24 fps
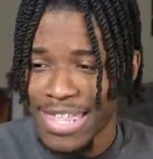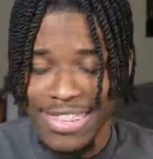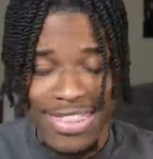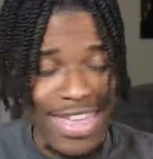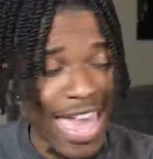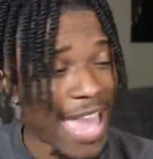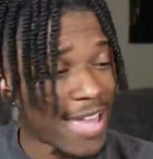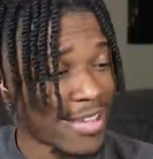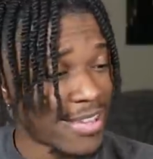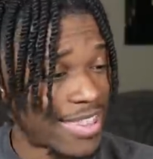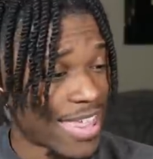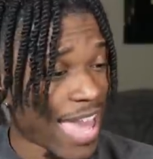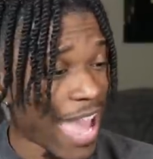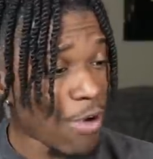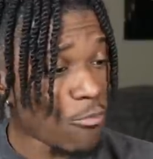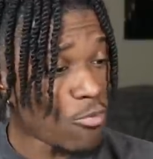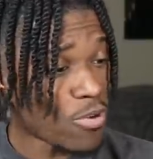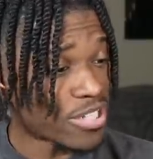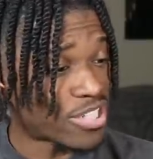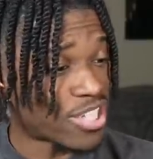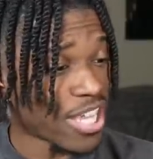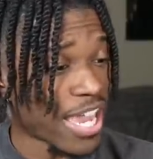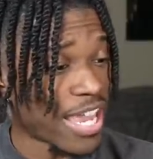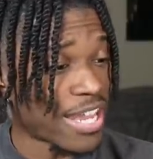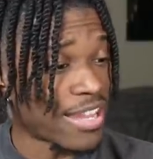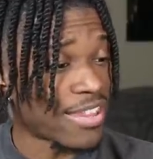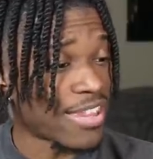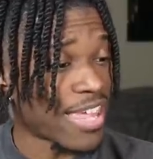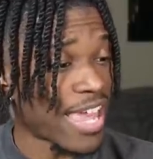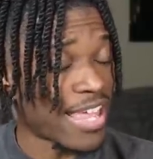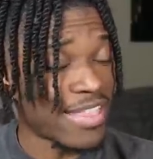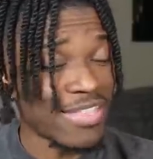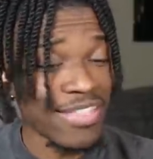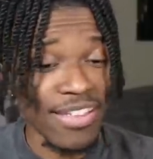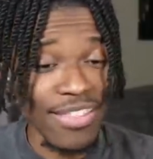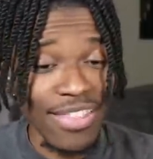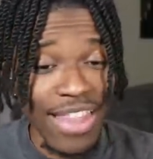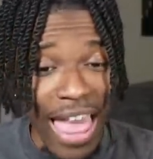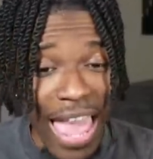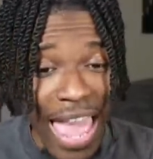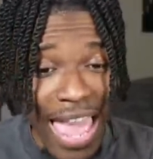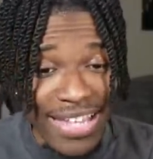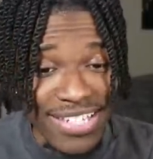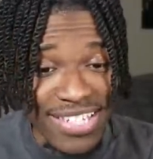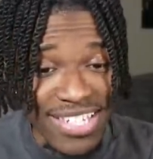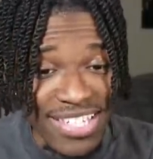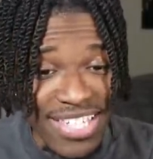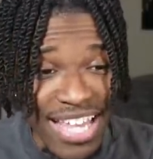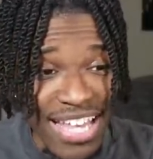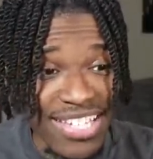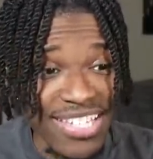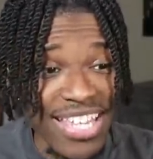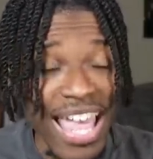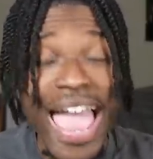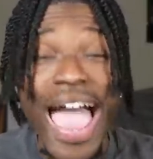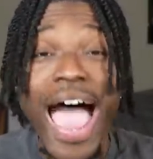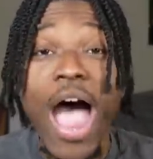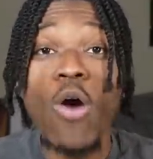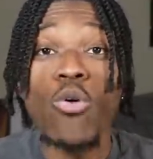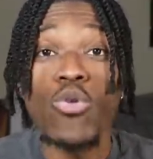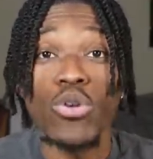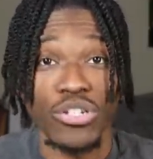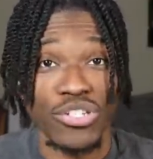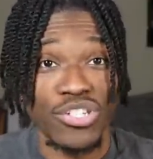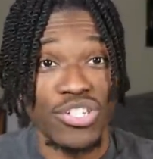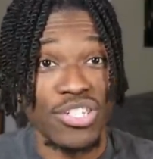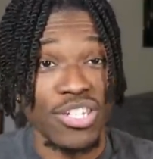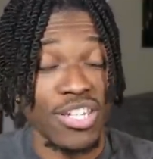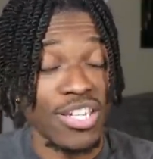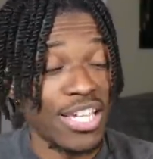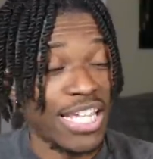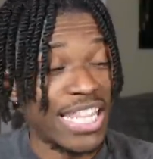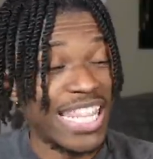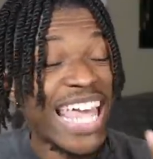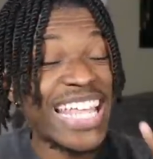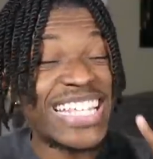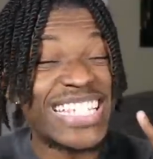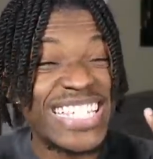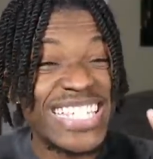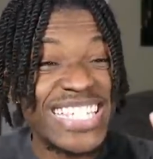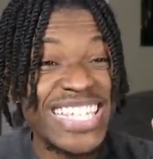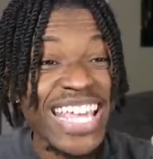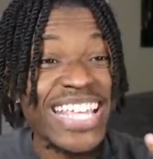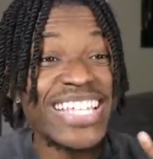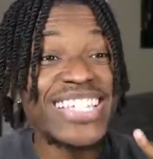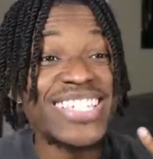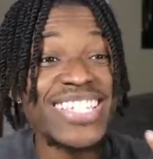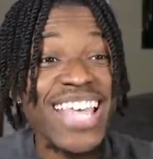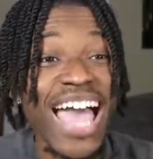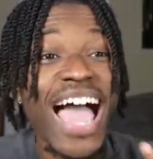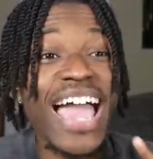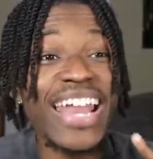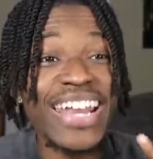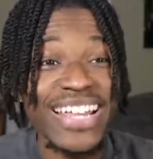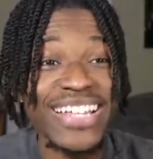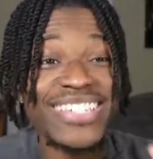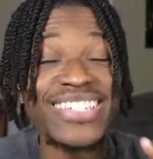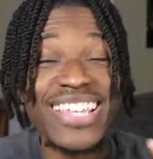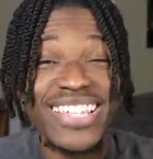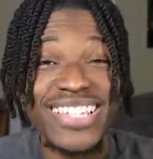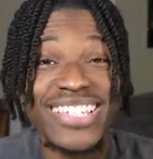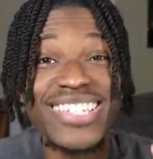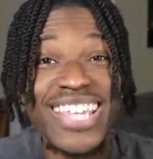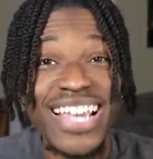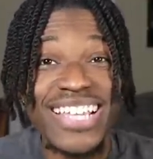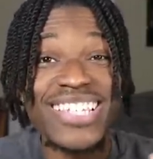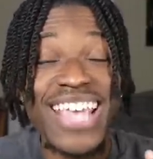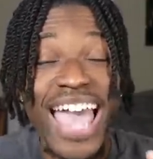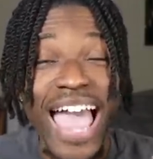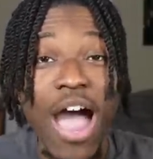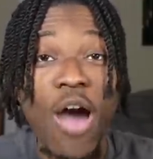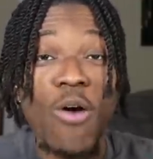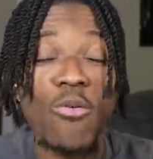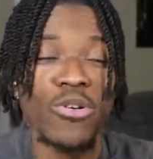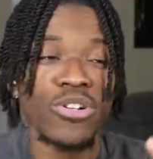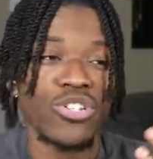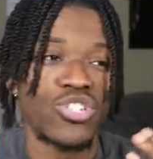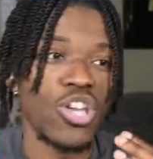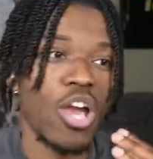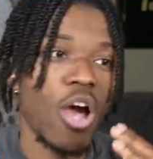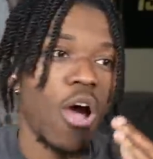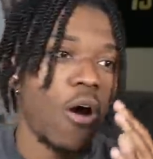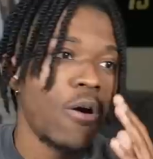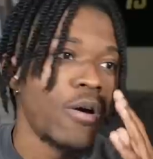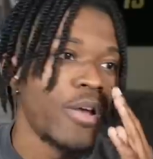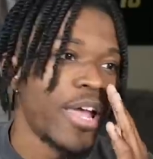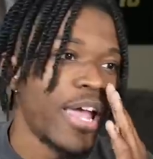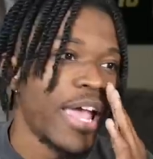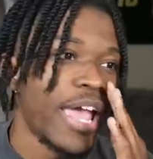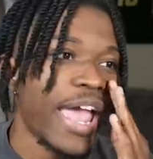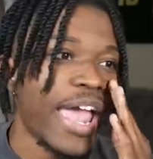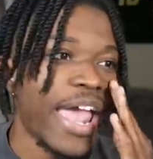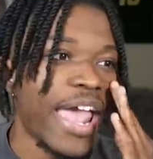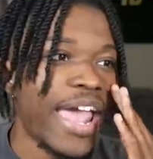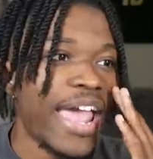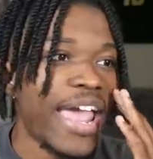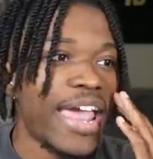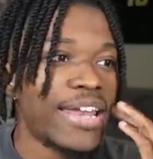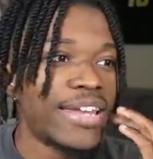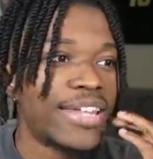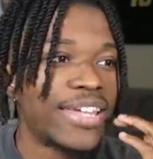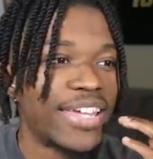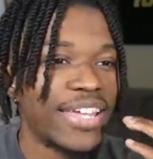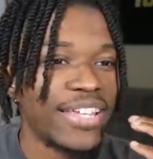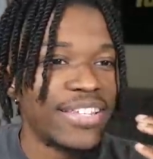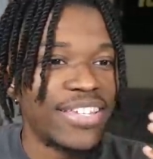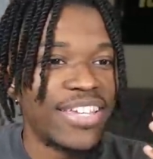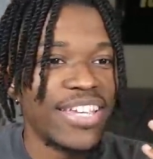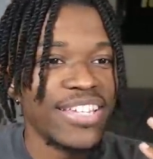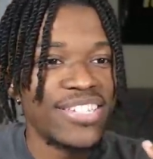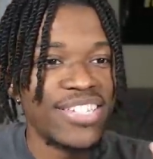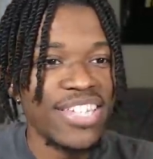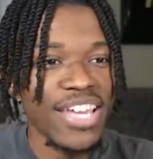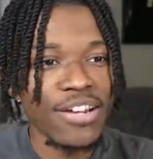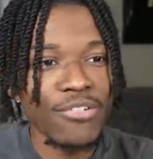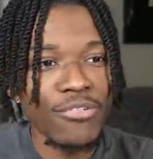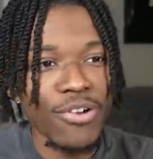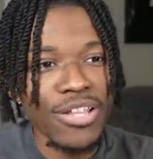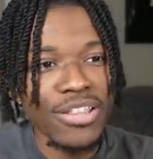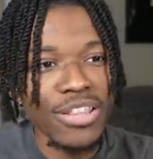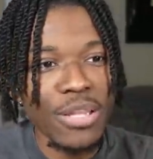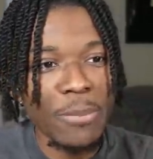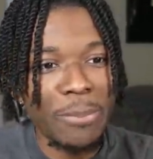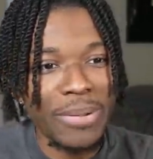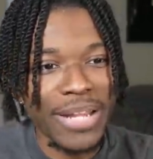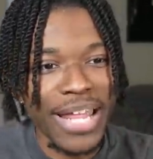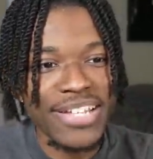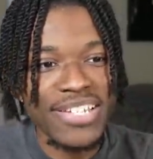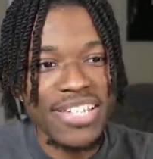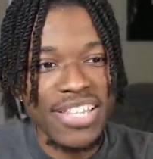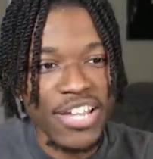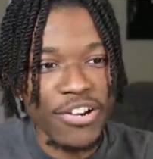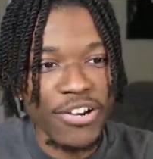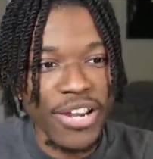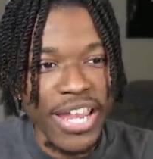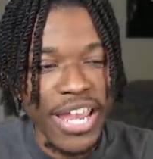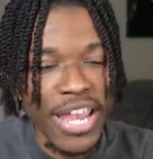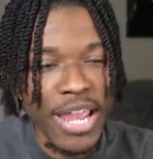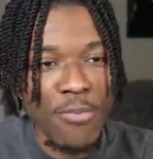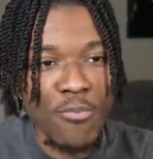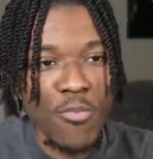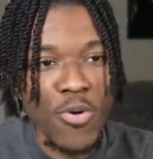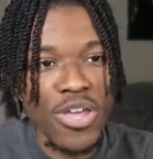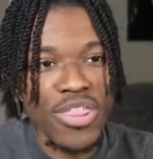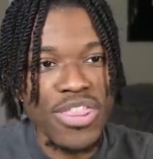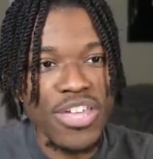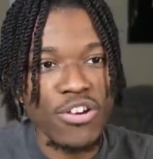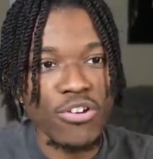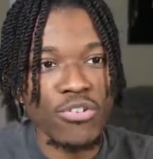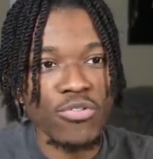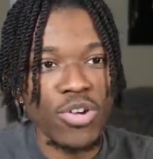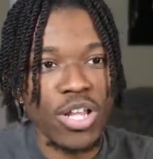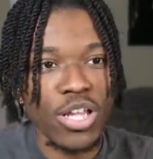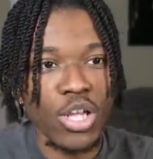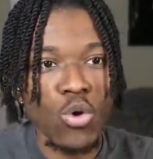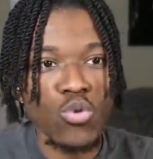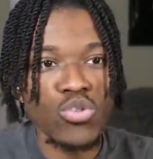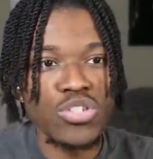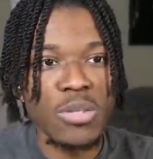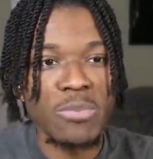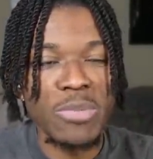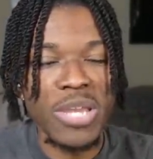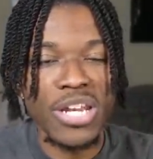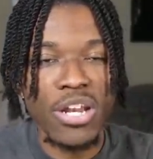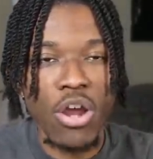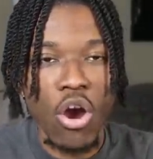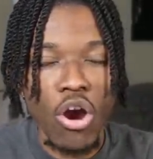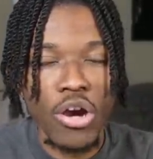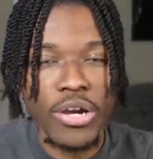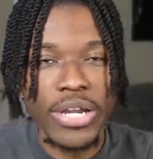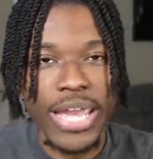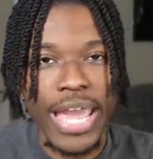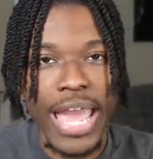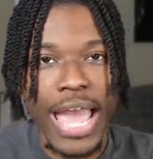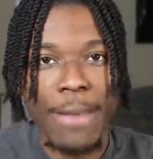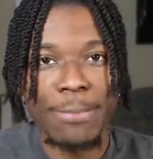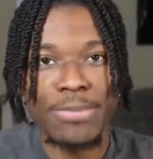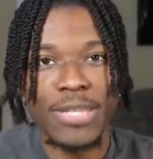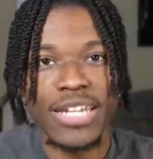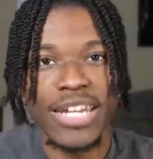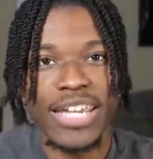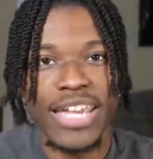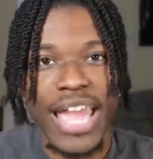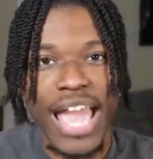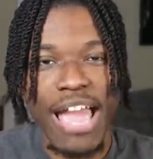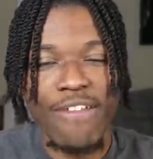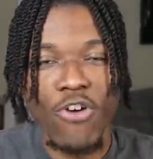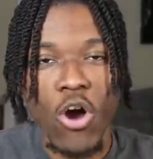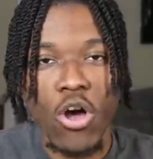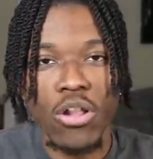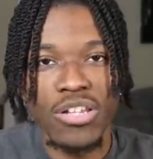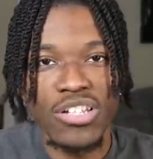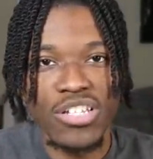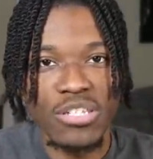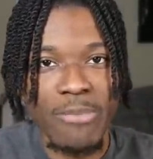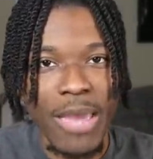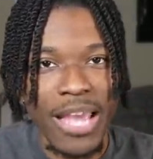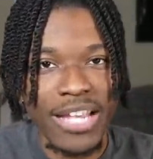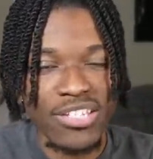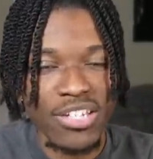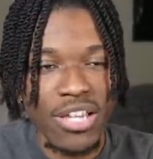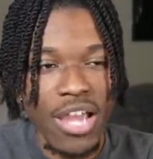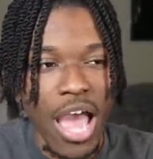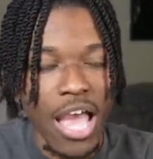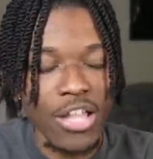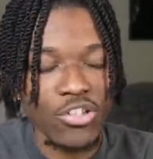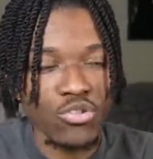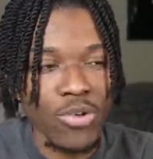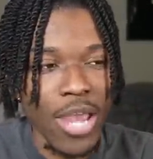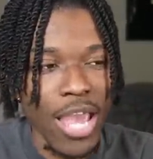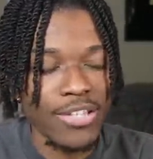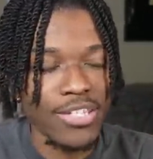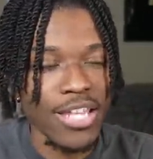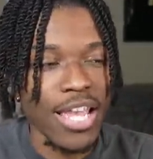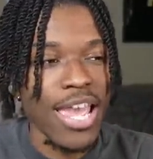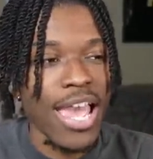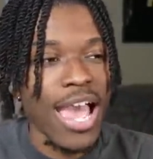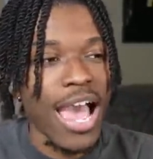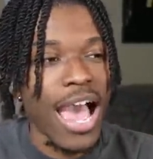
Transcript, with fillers: That that was in in the last six hours. That's six signings in six hours, y'all. And considering the place that they're in, where they're close to being hard capped and they have all these max contracts,